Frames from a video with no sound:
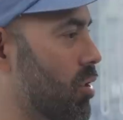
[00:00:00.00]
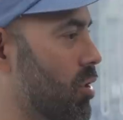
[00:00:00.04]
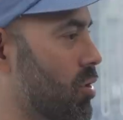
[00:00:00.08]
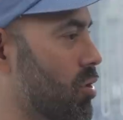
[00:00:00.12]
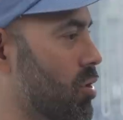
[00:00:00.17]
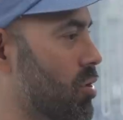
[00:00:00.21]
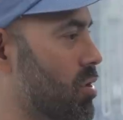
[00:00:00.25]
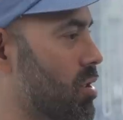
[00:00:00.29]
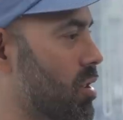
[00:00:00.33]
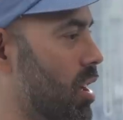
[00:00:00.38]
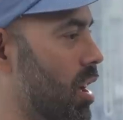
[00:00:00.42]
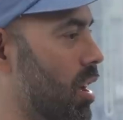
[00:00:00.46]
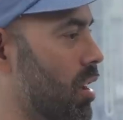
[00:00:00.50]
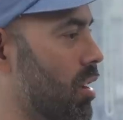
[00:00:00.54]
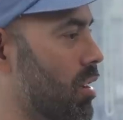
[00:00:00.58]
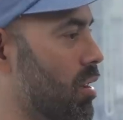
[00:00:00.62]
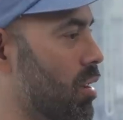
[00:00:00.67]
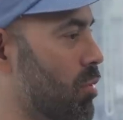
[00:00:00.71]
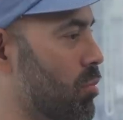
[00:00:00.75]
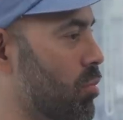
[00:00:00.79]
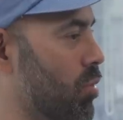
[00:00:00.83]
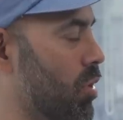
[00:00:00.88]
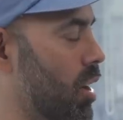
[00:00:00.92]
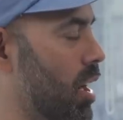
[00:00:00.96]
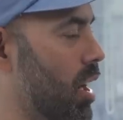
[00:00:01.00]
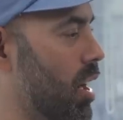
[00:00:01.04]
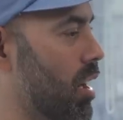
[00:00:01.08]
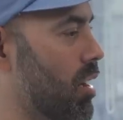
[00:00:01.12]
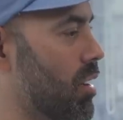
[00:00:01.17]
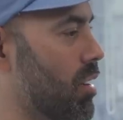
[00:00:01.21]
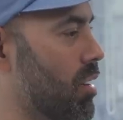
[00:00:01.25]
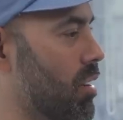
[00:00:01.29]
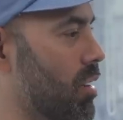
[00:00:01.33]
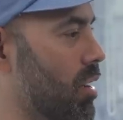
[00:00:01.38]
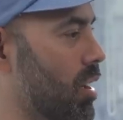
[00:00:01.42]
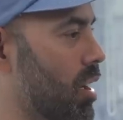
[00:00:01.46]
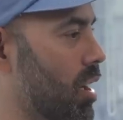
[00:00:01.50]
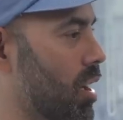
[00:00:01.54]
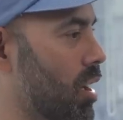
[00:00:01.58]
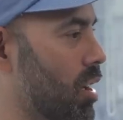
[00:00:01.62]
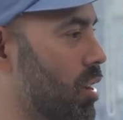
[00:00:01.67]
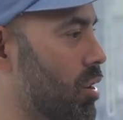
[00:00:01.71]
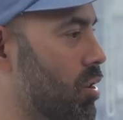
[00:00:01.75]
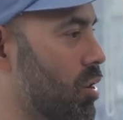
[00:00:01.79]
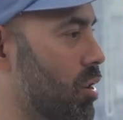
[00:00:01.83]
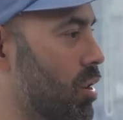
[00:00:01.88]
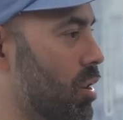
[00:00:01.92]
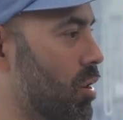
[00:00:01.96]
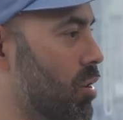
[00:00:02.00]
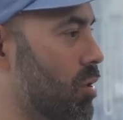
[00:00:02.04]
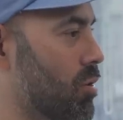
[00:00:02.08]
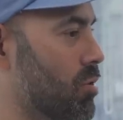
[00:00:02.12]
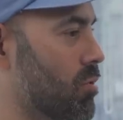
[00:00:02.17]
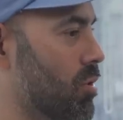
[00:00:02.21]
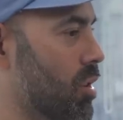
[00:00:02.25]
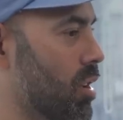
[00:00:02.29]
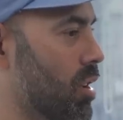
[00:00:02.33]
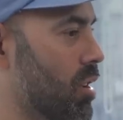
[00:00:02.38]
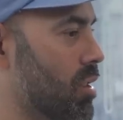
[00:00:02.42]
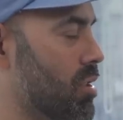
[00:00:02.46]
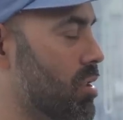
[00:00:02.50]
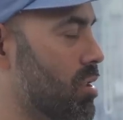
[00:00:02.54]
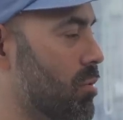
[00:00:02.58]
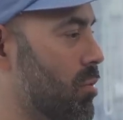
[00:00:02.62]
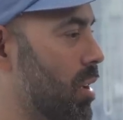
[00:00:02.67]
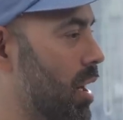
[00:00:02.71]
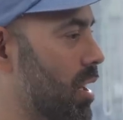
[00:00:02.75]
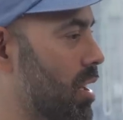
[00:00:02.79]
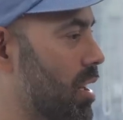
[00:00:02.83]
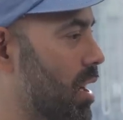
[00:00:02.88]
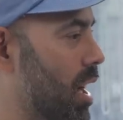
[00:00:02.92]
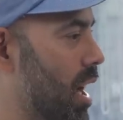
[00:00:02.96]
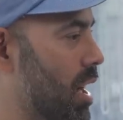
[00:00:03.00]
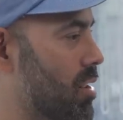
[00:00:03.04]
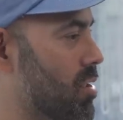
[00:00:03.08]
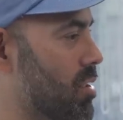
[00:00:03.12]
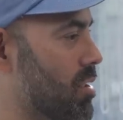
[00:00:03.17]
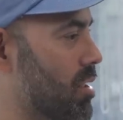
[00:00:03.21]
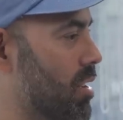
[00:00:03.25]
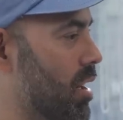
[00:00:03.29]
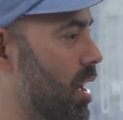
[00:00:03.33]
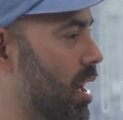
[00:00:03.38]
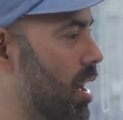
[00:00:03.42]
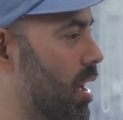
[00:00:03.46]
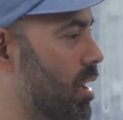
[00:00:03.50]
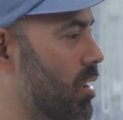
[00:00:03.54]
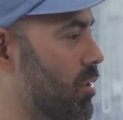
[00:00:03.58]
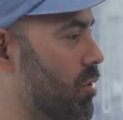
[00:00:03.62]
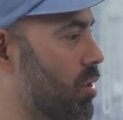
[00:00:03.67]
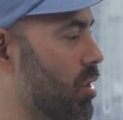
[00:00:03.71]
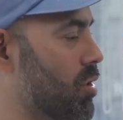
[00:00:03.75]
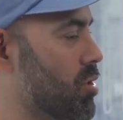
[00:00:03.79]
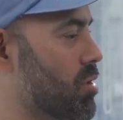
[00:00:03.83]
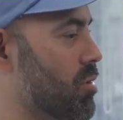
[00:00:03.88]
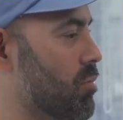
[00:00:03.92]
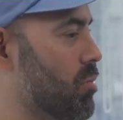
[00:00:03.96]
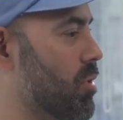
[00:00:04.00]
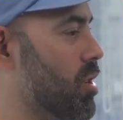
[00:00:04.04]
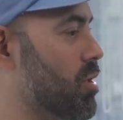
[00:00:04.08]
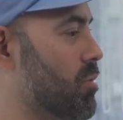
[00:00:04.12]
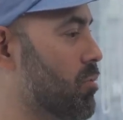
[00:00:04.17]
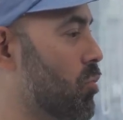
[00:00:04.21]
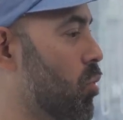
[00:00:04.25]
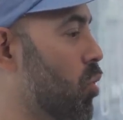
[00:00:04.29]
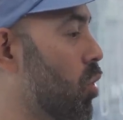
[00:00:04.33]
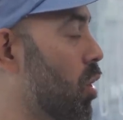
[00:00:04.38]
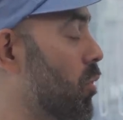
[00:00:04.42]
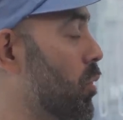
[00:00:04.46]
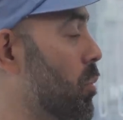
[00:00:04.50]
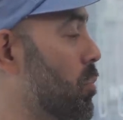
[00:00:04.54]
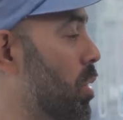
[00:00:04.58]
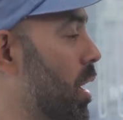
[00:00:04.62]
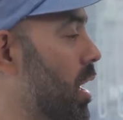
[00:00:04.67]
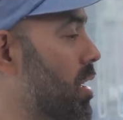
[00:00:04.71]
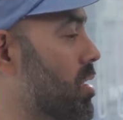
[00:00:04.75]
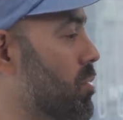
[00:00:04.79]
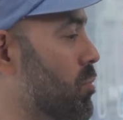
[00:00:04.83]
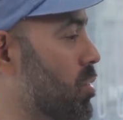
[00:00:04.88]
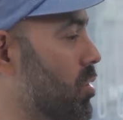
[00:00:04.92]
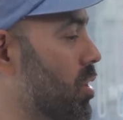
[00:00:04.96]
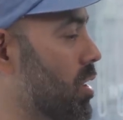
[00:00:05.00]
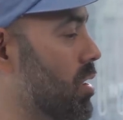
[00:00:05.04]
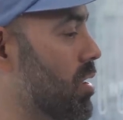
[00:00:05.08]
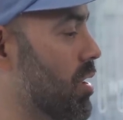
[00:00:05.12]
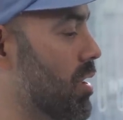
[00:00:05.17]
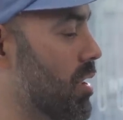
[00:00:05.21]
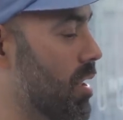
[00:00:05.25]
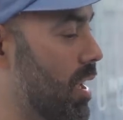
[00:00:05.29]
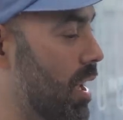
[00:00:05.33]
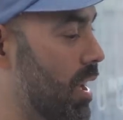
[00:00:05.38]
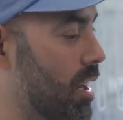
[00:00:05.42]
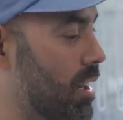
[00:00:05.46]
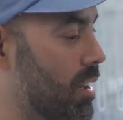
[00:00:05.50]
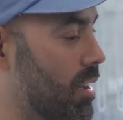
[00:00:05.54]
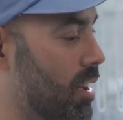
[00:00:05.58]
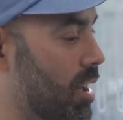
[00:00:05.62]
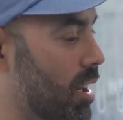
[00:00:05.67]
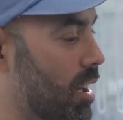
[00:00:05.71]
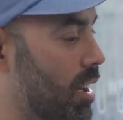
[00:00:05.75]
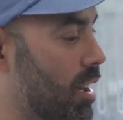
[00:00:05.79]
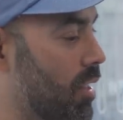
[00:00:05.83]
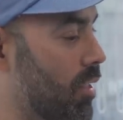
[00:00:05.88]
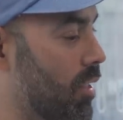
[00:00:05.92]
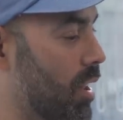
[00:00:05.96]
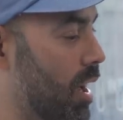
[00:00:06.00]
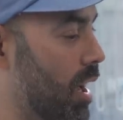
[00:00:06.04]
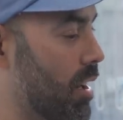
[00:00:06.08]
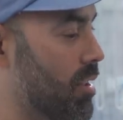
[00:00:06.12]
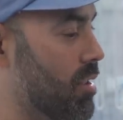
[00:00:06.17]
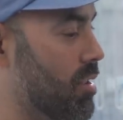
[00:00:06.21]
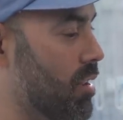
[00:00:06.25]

and you're scaling your brand, and you know somebody catches an eye, there's there's more of a possibility today that